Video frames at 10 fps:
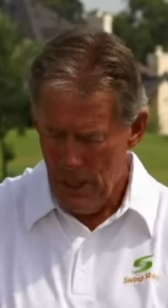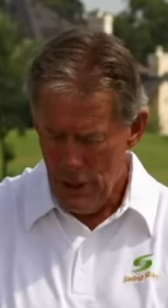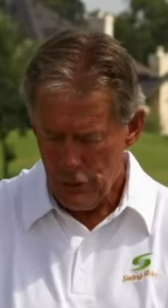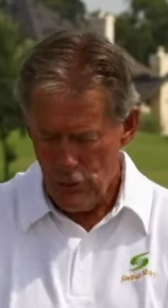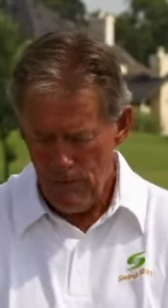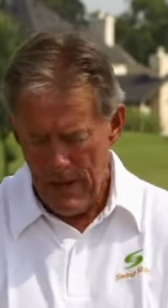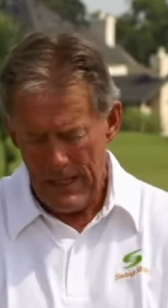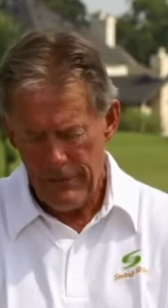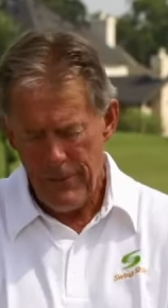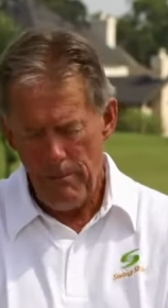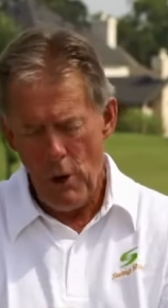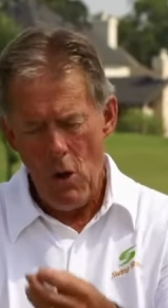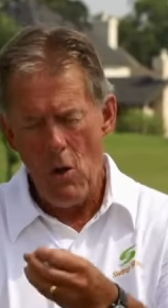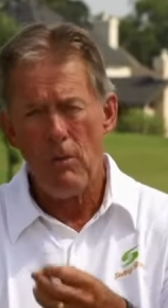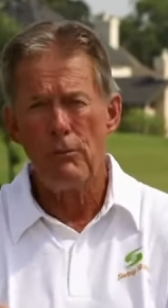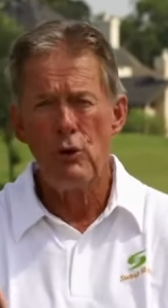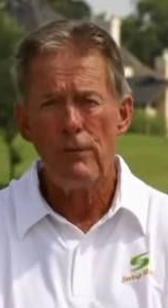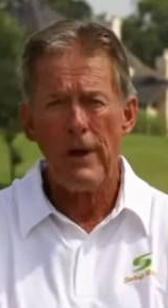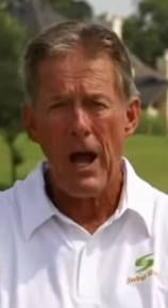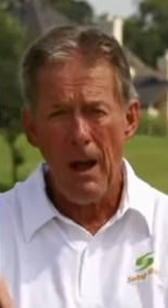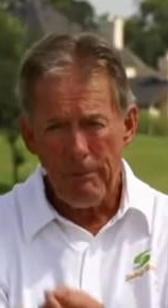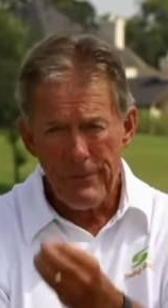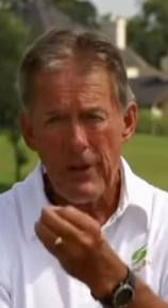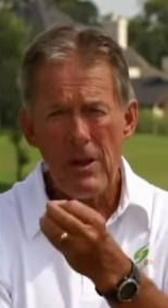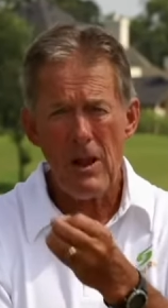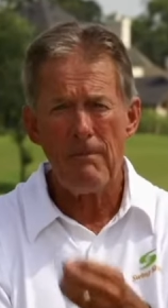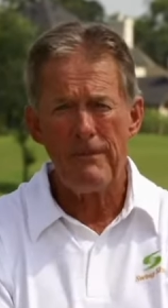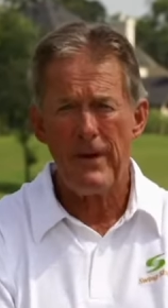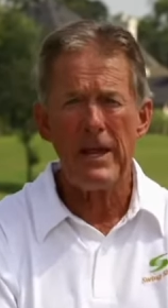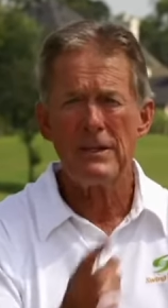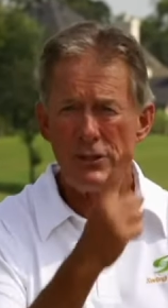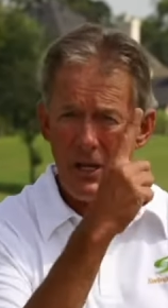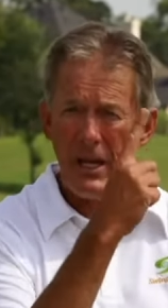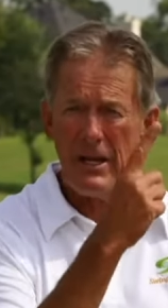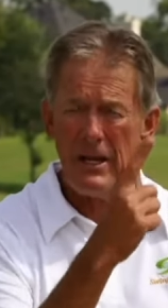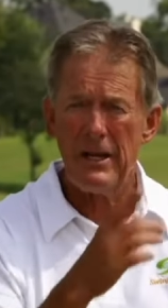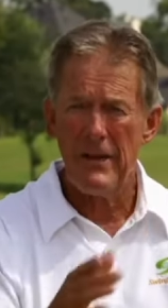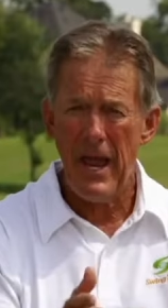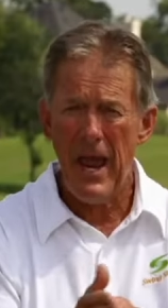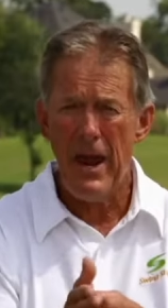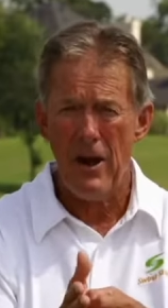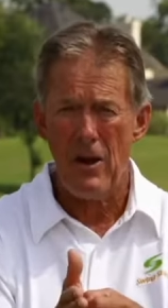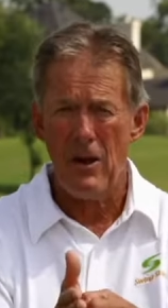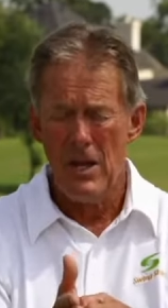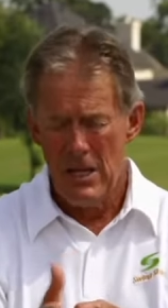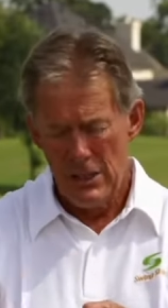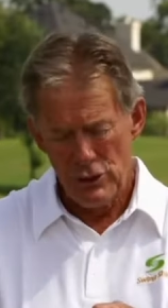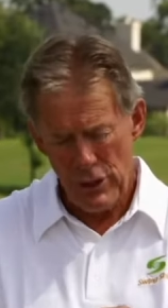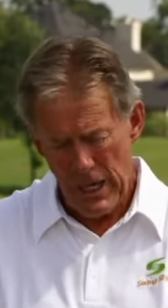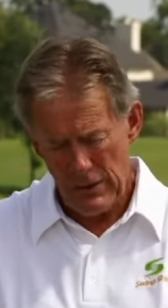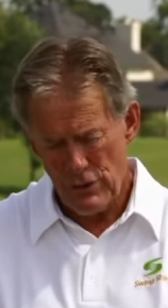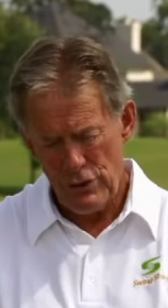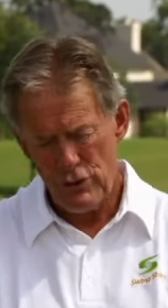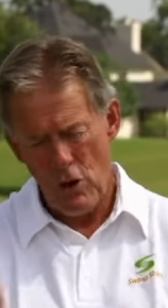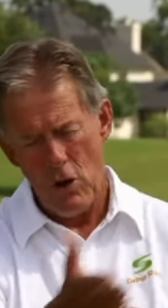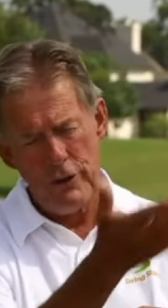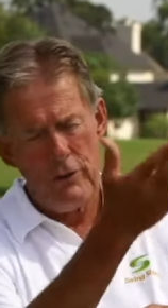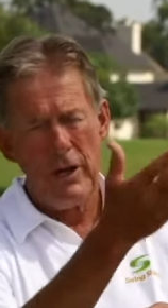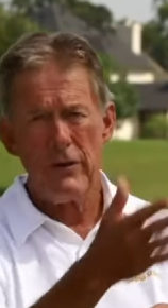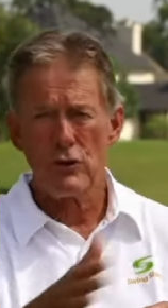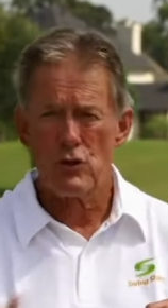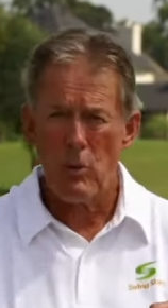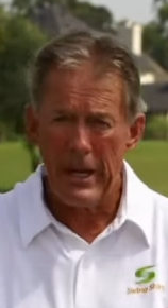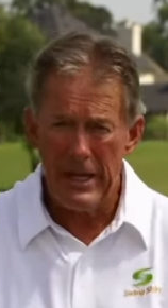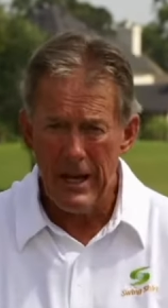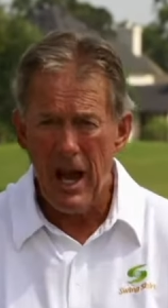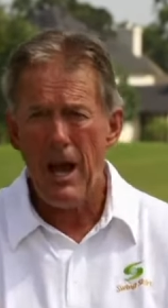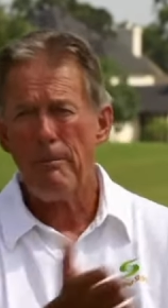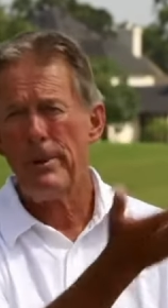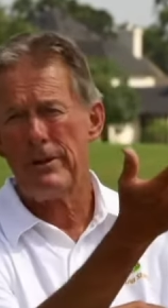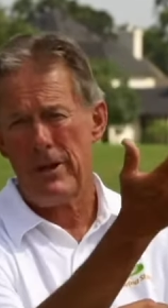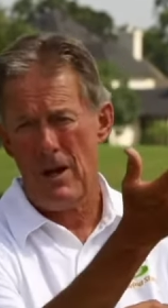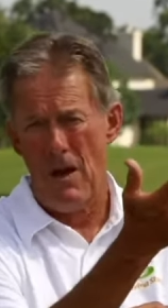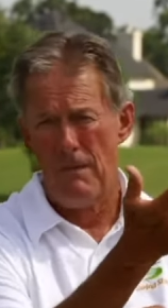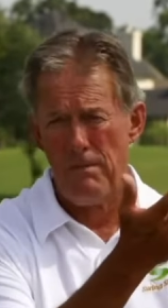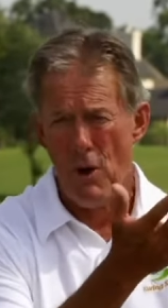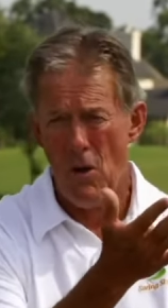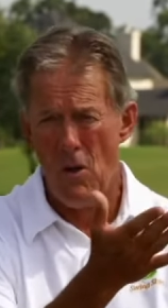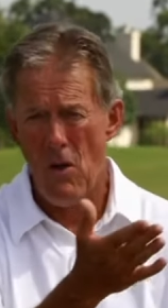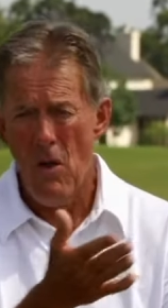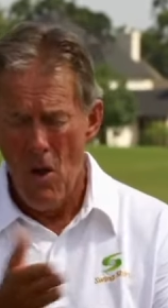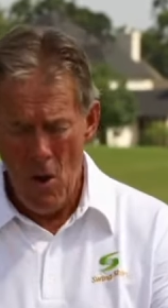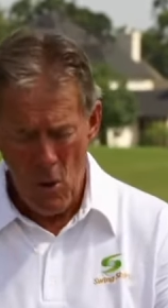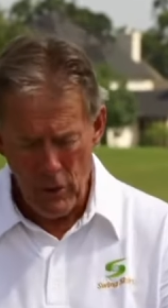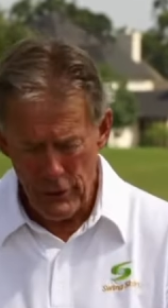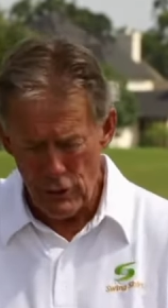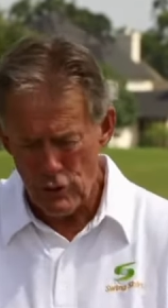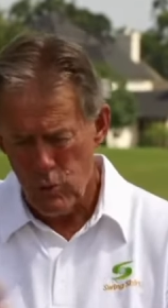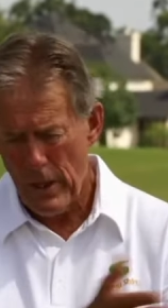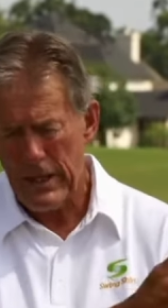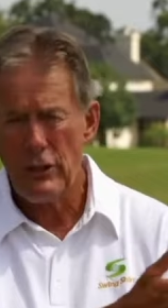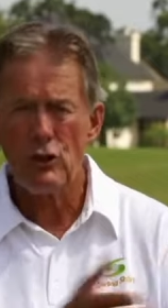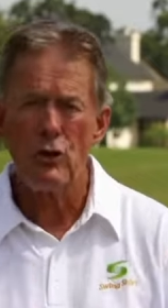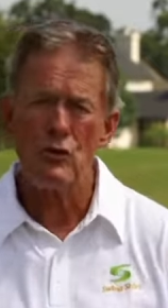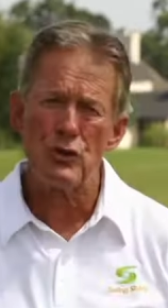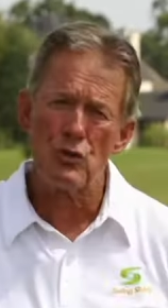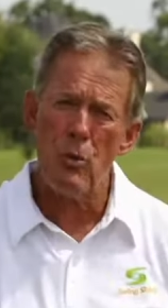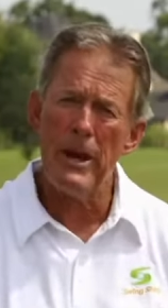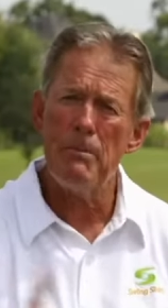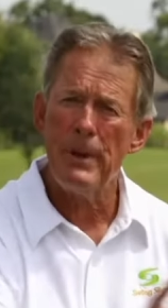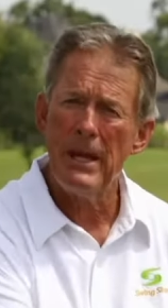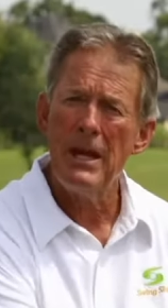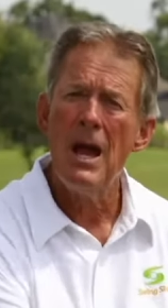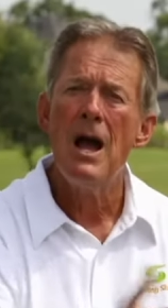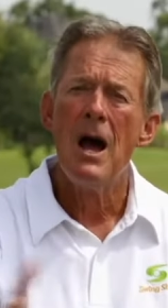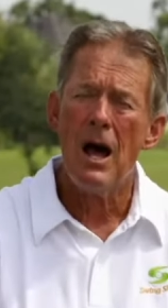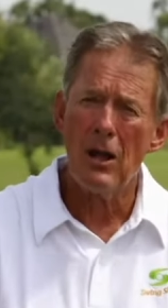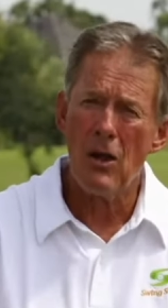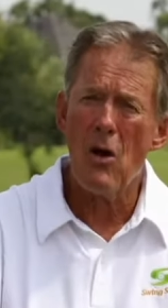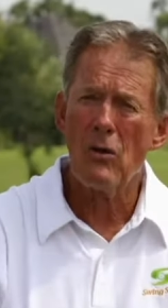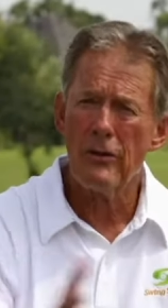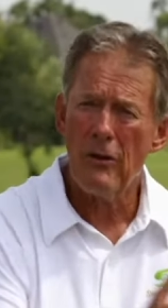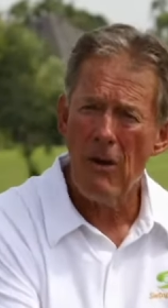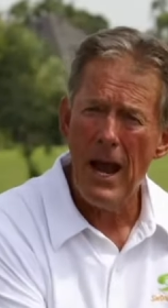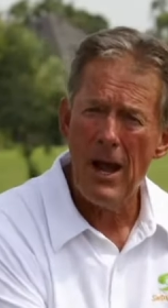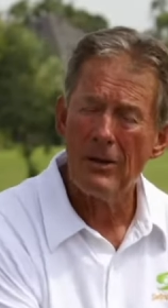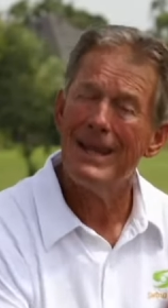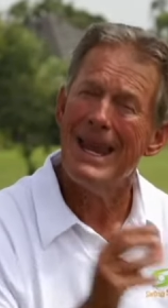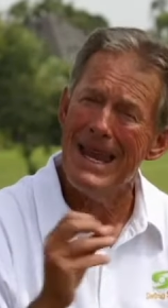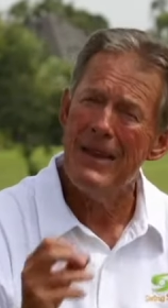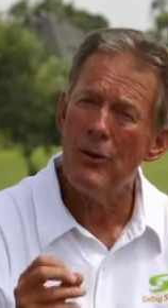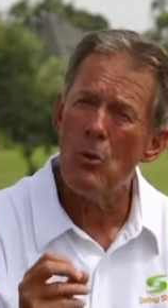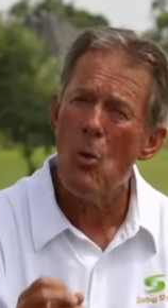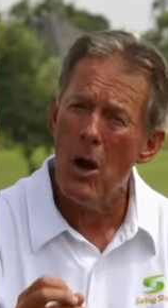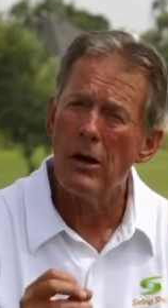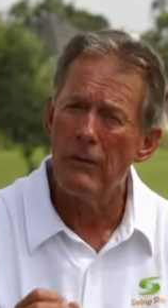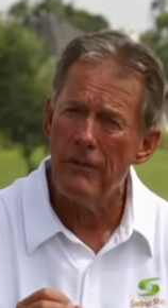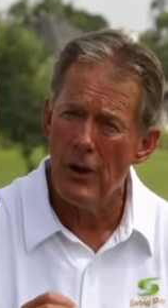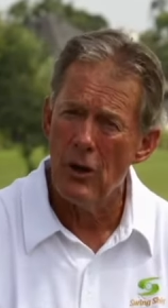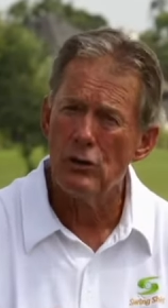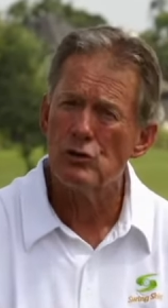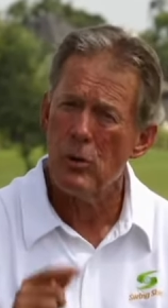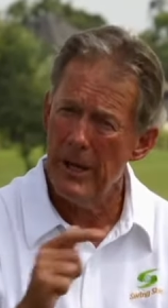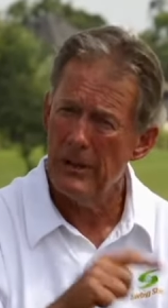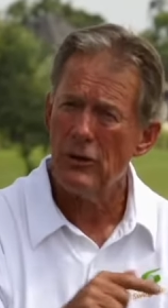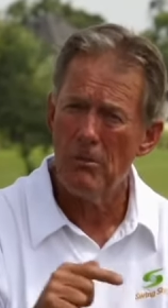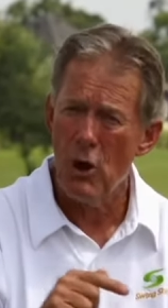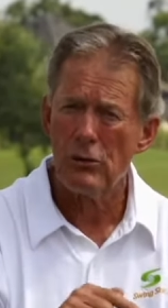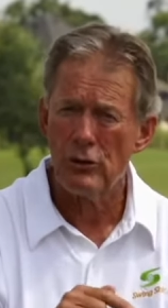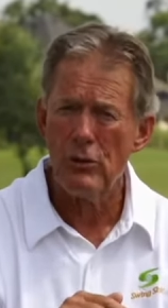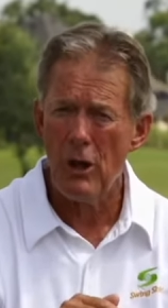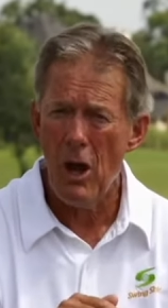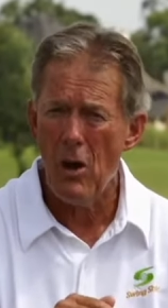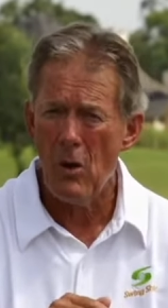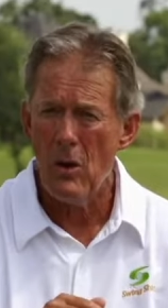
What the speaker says: to make the ball move up the club face to get it in the air. Chances are you're either swinging up at the golf ball or you're swinging too sweepy along the ground. Either one of those will hit the ball too low.